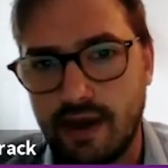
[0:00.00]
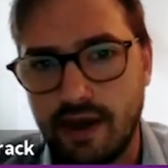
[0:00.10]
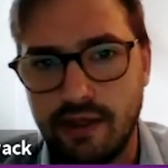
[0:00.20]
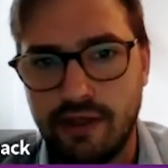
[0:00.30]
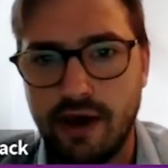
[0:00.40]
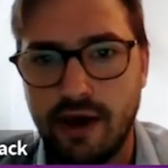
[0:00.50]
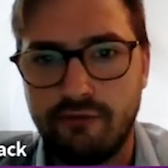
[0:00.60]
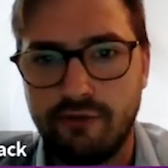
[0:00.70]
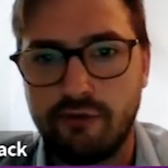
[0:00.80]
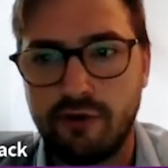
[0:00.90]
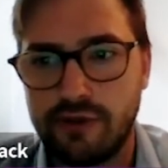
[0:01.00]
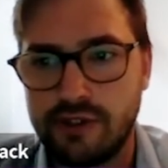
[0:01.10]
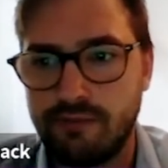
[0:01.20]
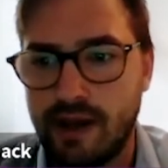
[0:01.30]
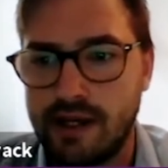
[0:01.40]
that have
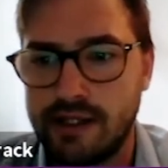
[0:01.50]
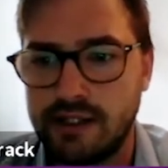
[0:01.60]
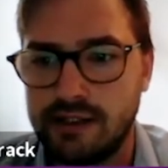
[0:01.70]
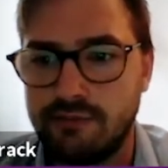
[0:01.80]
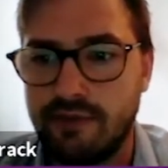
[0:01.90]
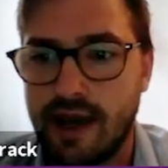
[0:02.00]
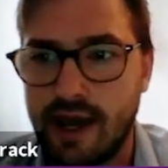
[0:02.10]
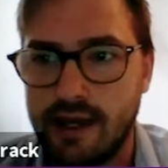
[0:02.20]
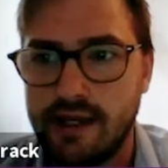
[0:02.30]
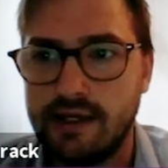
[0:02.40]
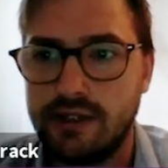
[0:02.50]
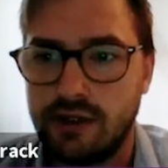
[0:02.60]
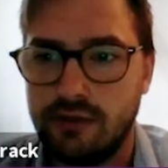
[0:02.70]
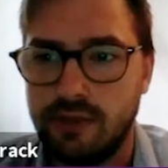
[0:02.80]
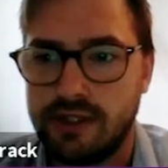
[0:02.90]
recruited patients of any
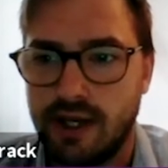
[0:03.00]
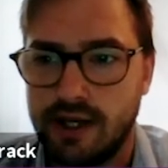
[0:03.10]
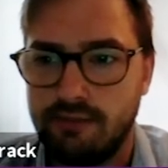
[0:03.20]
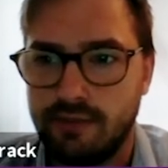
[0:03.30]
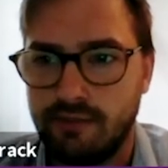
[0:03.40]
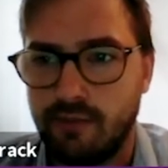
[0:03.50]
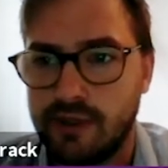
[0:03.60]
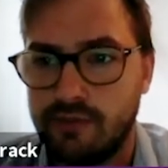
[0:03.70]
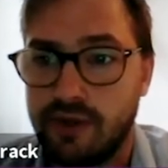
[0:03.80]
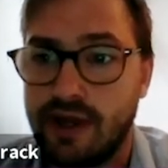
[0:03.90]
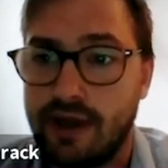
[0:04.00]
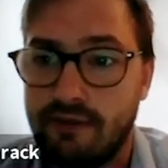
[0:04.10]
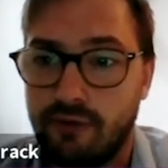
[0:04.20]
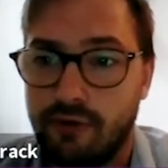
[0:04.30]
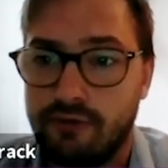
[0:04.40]
tumor type, which would
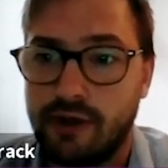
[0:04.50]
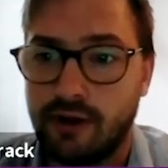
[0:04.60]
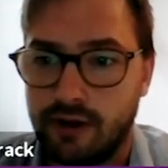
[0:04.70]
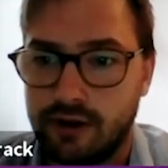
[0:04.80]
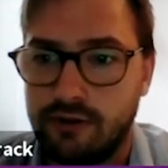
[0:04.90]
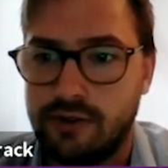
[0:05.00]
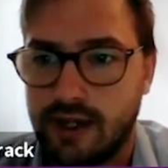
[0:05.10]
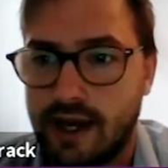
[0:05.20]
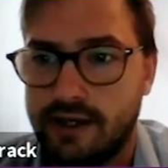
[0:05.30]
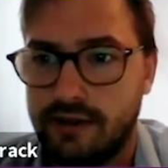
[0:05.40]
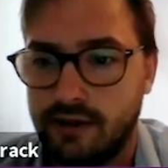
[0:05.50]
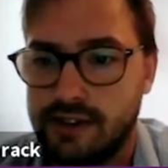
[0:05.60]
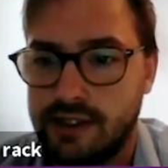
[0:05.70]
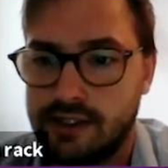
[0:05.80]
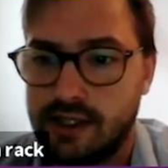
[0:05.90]
therefore include adenoid
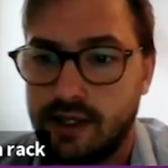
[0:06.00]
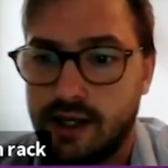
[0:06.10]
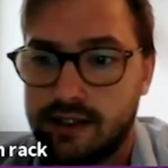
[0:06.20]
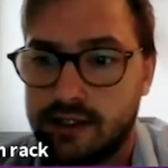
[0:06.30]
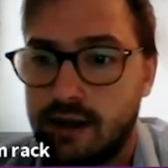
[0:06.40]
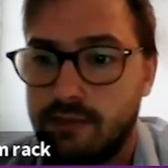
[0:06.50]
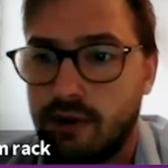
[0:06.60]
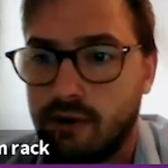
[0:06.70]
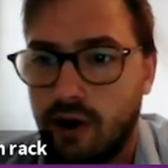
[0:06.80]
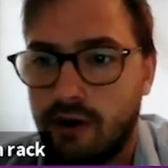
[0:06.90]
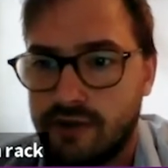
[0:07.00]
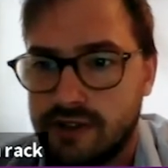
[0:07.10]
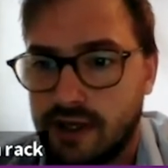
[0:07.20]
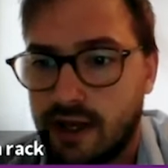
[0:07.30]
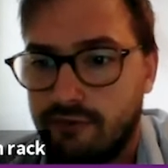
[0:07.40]
cystic carcinoma or other
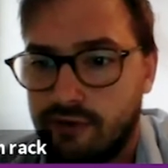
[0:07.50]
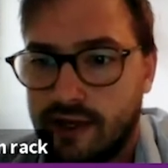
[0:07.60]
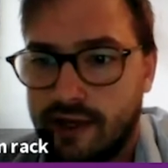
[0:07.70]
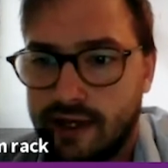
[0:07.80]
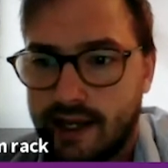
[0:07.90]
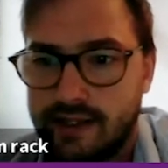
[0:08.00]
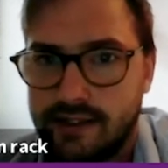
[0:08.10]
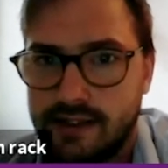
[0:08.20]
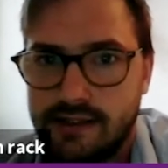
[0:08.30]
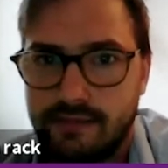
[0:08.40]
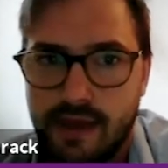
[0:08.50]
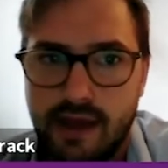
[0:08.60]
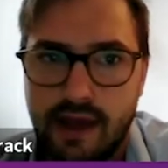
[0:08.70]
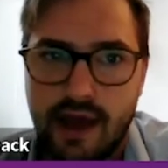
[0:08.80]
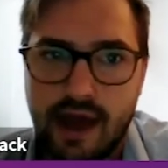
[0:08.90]
salivary gland cancers,
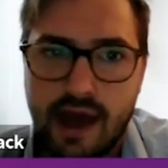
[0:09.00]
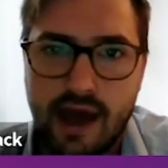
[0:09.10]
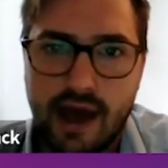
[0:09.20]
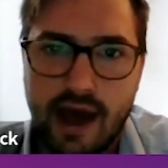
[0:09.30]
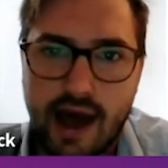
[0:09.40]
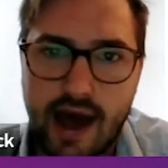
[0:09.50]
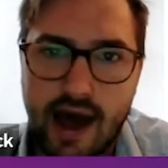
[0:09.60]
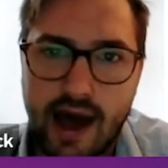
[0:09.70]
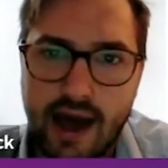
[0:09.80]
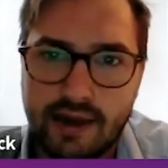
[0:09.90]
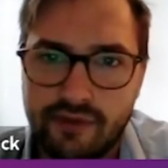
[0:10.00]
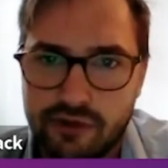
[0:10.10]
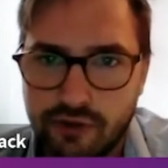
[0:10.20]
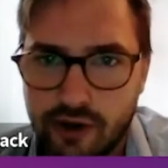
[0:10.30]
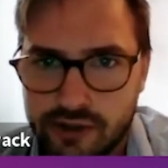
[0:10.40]
and for
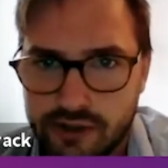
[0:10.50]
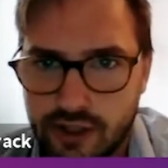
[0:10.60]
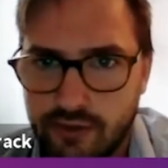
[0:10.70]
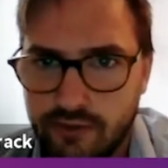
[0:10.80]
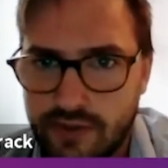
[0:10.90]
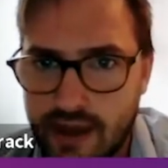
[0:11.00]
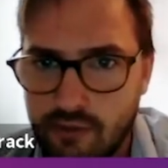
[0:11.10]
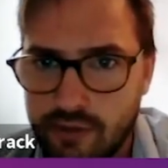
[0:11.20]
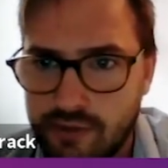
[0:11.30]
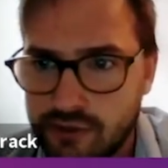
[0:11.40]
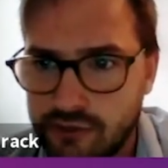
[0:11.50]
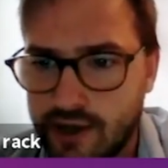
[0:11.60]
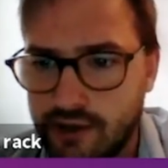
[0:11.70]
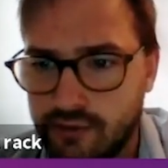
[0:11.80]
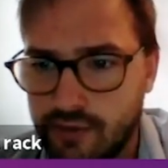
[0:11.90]
drugs that they would be
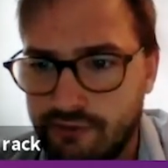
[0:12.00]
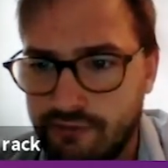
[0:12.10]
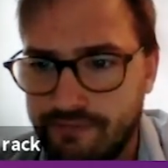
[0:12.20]
trialed with.